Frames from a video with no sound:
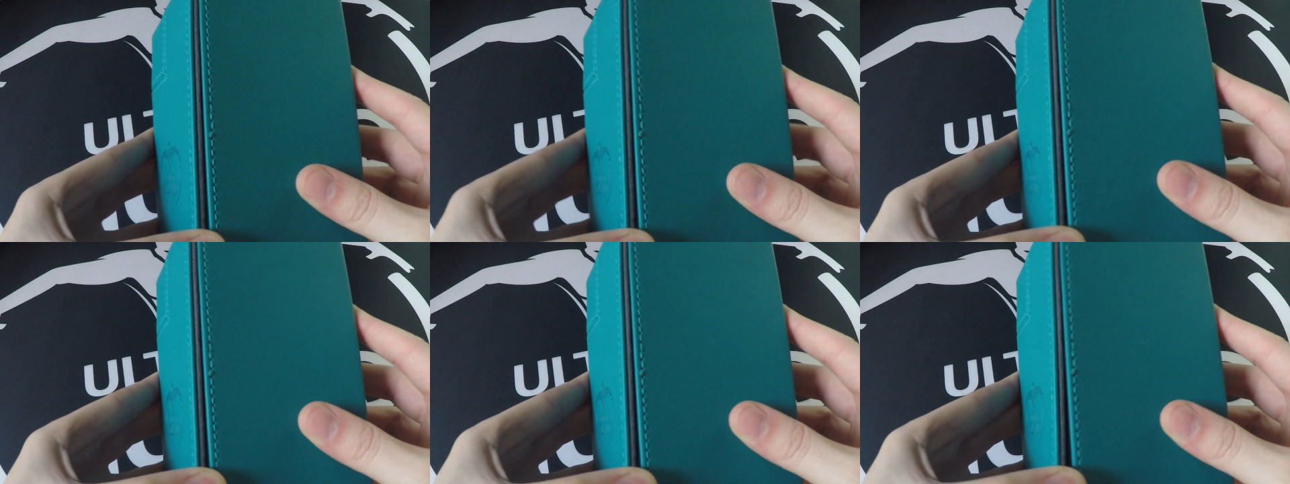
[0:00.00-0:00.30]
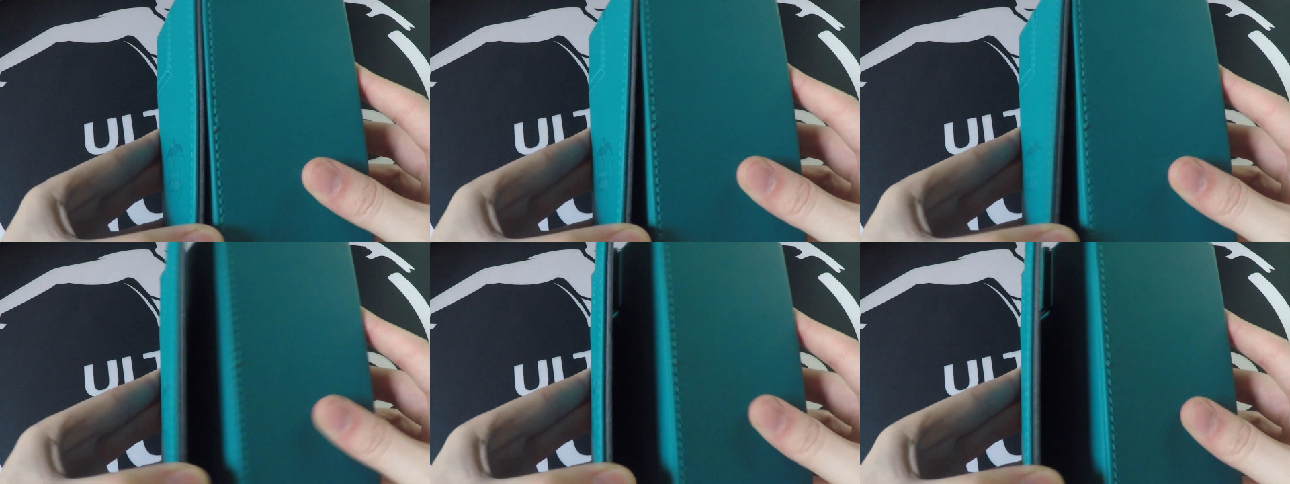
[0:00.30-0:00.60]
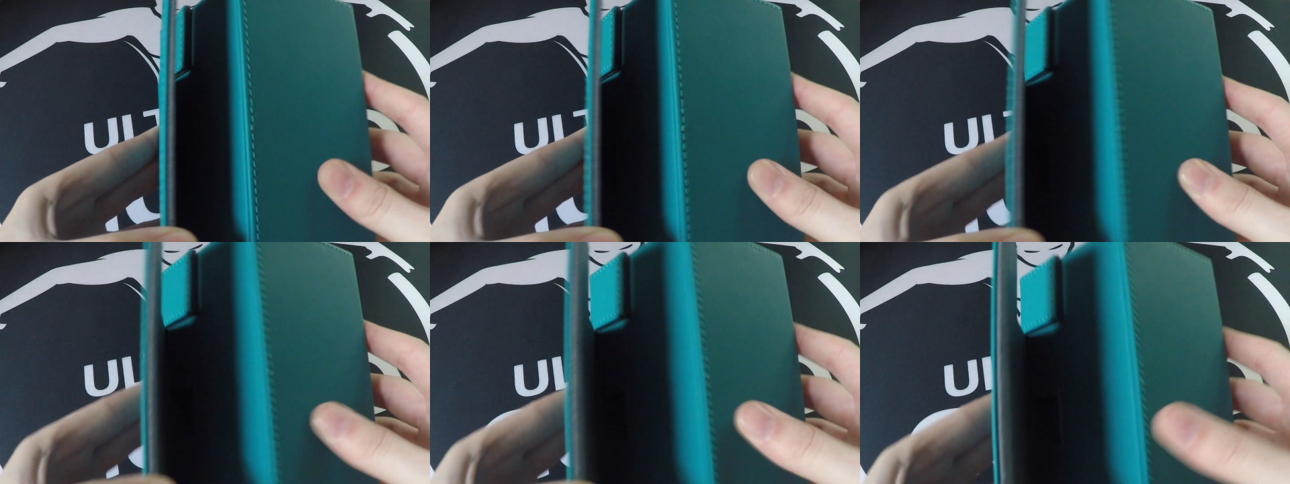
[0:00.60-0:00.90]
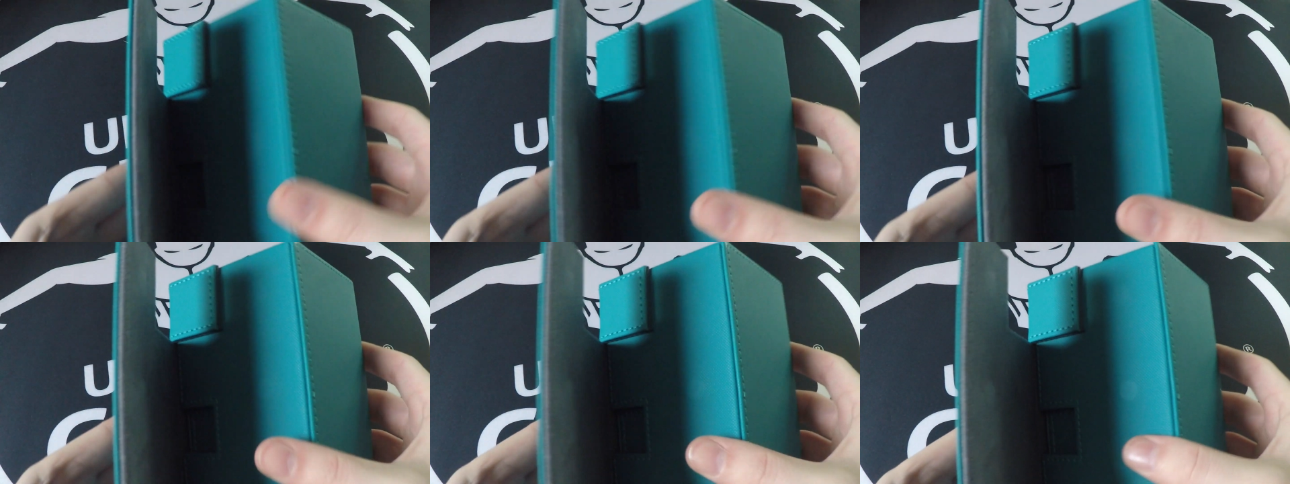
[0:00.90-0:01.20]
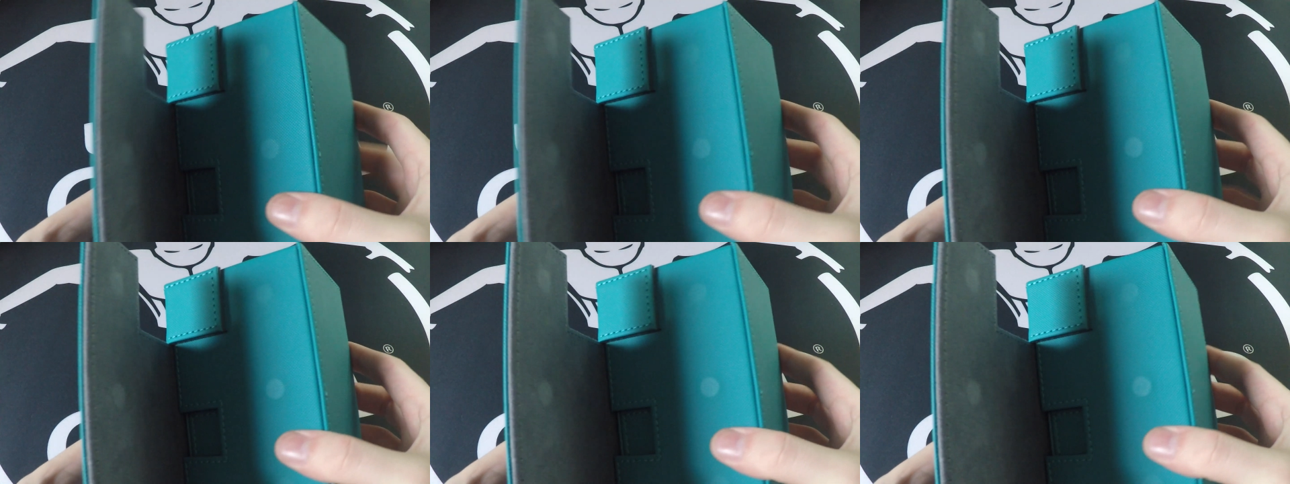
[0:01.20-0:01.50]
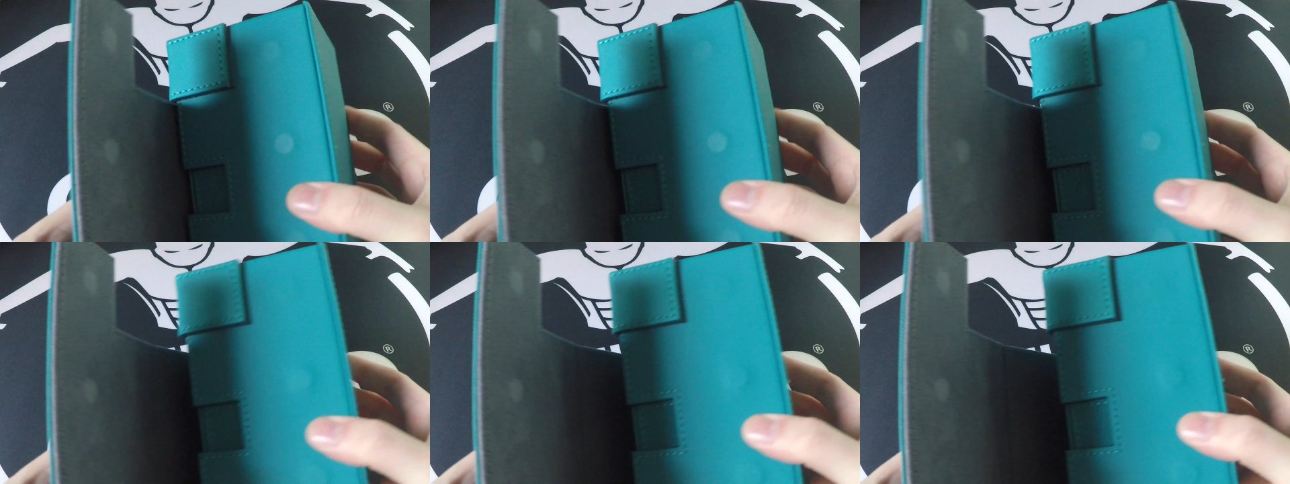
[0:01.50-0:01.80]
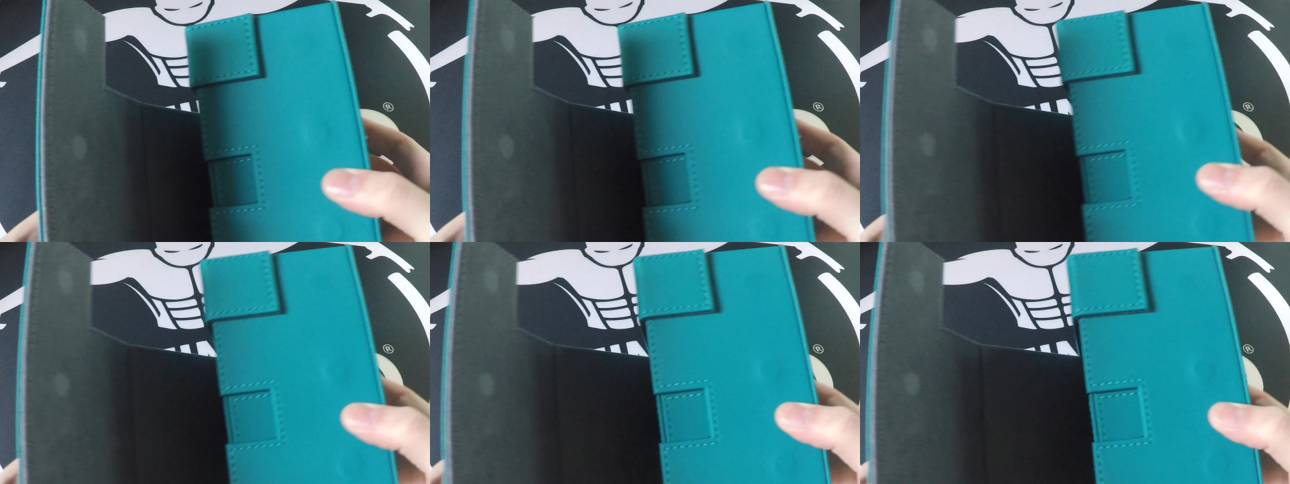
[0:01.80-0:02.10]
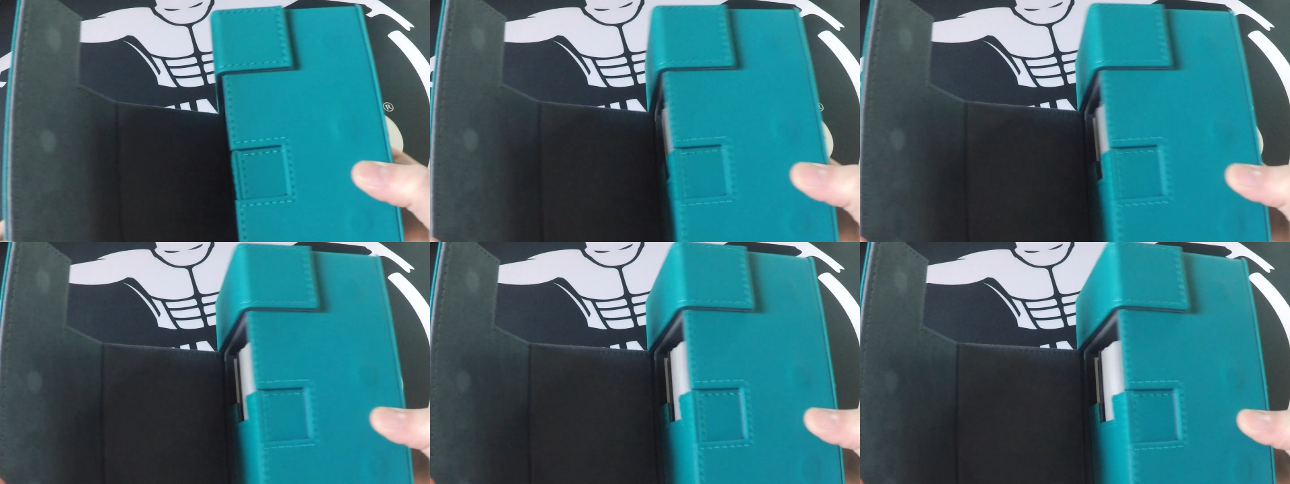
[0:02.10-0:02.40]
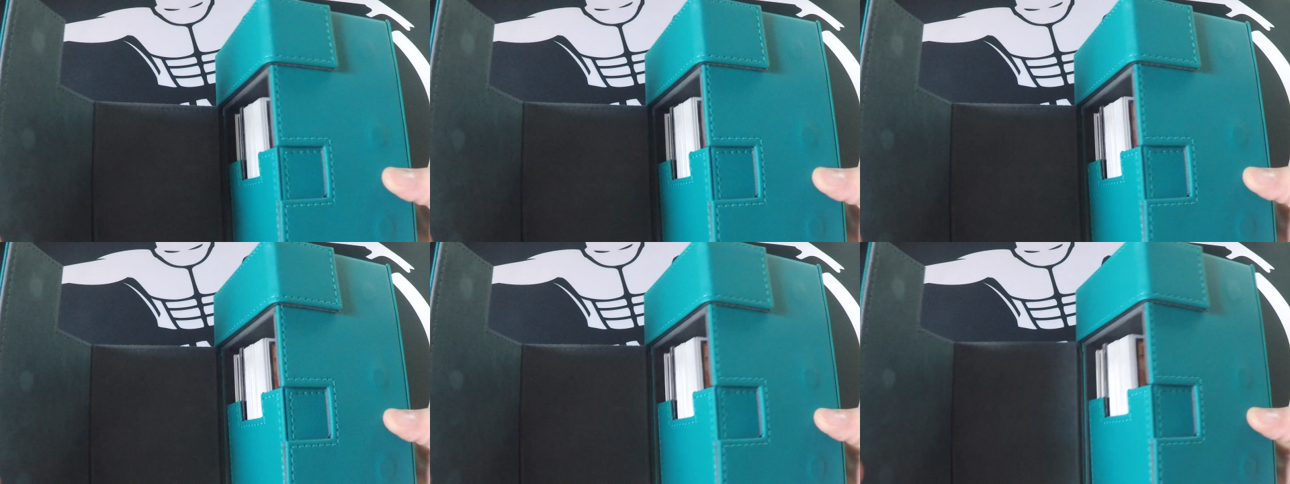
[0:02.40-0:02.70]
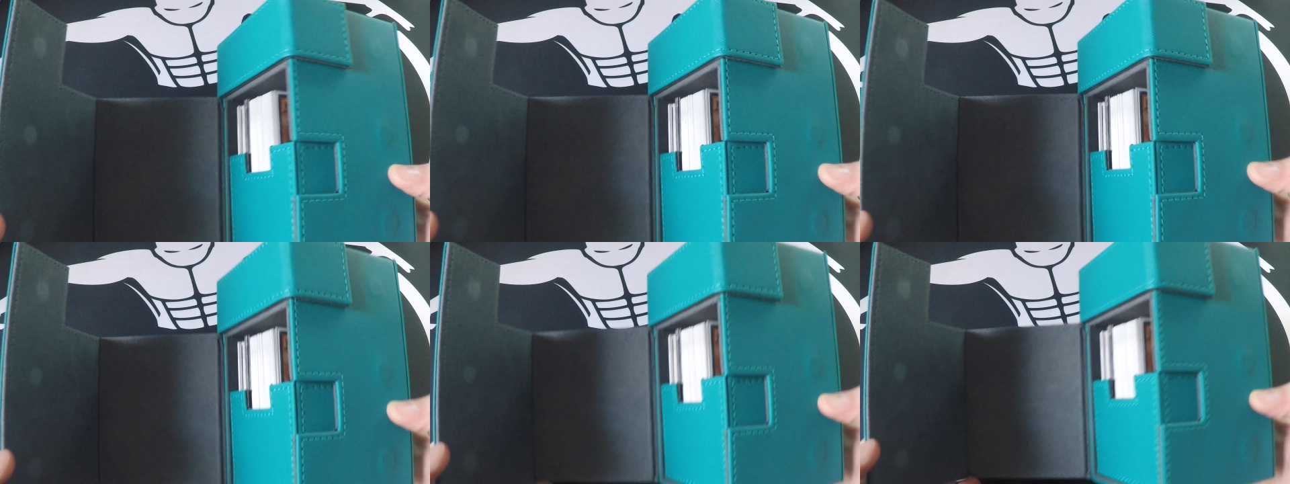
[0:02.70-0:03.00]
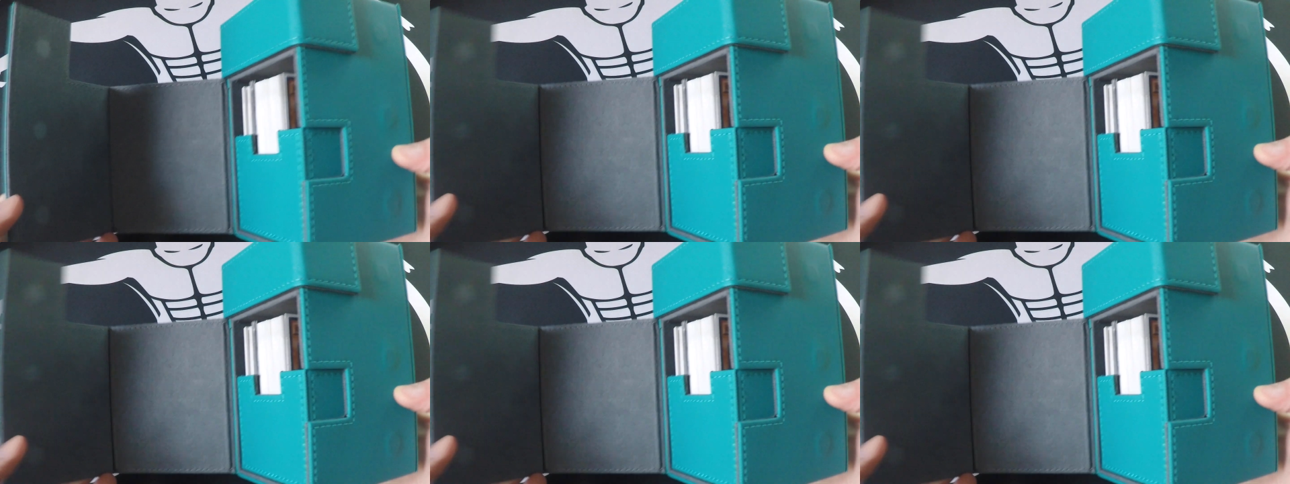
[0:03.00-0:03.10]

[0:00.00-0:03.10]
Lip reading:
No face is visible, so there are no lips to read.